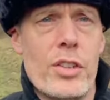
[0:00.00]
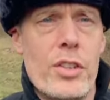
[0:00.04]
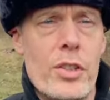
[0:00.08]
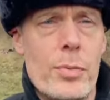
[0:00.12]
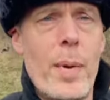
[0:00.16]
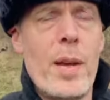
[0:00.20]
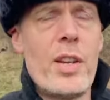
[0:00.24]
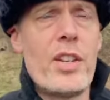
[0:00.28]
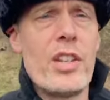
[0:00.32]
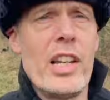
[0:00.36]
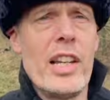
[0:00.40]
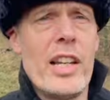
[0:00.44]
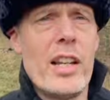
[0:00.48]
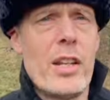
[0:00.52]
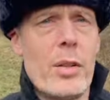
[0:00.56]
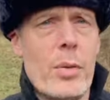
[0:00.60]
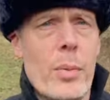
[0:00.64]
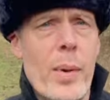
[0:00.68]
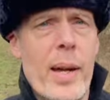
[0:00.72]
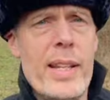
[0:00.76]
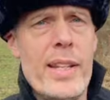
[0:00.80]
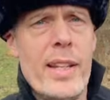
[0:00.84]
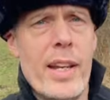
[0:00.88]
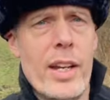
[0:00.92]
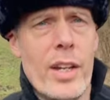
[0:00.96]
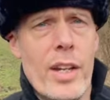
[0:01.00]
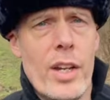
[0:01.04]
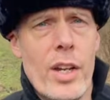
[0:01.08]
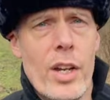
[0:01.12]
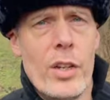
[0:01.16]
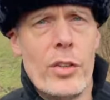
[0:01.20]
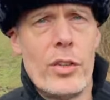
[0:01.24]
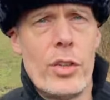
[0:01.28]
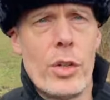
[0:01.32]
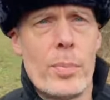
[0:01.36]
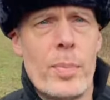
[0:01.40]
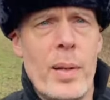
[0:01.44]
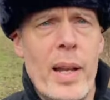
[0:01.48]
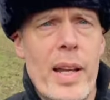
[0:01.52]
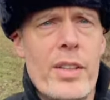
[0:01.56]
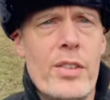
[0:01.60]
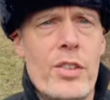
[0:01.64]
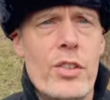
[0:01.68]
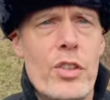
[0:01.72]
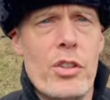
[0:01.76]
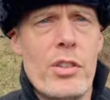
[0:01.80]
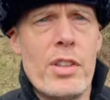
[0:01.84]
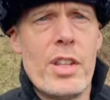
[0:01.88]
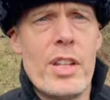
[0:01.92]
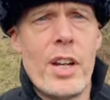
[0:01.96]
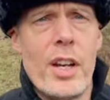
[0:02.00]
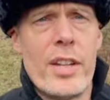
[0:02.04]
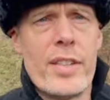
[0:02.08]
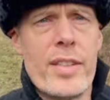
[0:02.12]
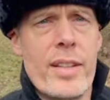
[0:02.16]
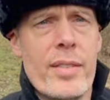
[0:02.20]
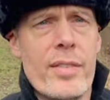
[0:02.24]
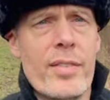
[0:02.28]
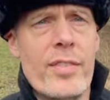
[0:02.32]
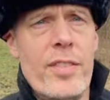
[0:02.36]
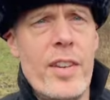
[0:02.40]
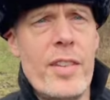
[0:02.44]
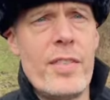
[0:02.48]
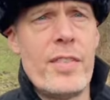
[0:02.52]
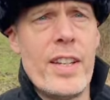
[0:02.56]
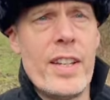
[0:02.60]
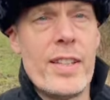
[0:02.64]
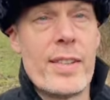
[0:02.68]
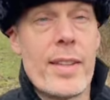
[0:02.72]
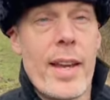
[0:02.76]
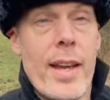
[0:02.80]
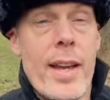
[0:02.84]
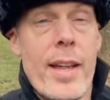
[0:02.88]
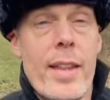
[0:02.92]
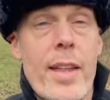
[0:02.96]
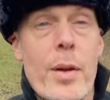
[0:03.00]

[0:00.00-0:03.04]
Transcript: especially Lithuania, took place during the nineteen fifties.